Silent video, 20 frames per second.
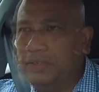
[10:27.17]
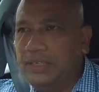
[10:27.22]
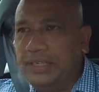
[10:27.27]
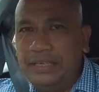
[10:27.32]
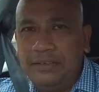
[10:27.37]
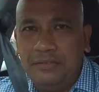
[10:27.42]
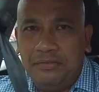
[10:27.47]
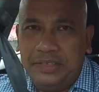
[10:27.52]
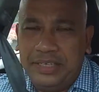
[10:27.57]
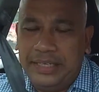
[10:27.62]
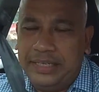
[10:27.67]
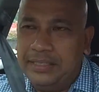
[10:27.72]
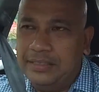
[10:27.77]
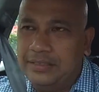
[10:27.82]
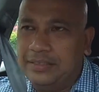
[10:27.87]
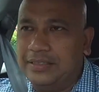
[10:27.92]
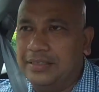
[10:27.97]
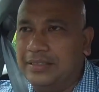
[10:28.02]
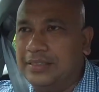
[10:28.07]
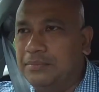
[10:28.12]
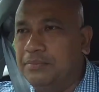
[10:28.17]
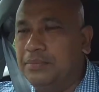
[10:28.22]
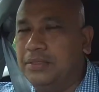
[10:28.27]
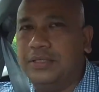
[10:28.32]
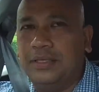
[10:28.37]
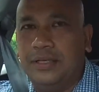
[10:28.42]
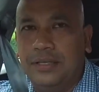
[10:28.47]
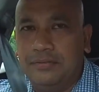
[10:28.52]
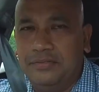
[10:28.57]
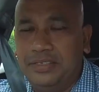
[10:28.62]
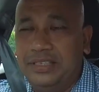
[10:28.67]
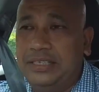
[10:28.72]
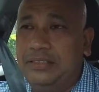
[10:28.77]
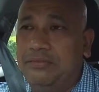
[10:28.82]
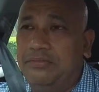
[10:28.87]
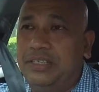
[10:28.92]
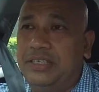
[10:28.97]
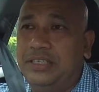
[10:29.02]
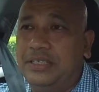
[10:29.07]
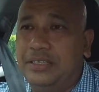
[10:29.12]
In-vehicle systems,
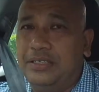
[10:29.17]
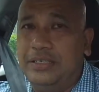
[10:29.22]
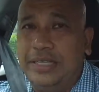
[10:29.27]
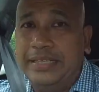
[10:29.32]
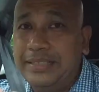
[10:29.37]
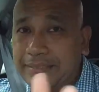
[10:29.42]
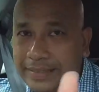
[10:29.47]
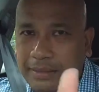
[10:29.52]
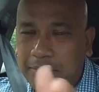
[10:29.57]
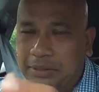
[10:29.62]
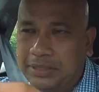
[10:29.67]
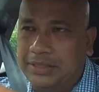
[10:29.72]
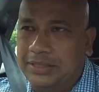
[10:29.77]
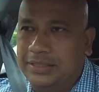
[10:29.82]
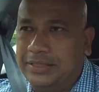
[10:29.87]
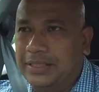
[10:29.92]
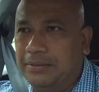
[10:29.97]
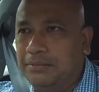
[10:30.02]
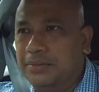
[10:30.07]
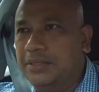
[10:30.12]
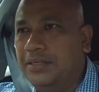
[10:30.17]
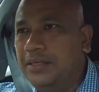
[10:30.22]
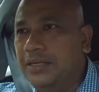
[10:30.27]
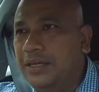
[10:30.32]
in-vehicle entertainment systems.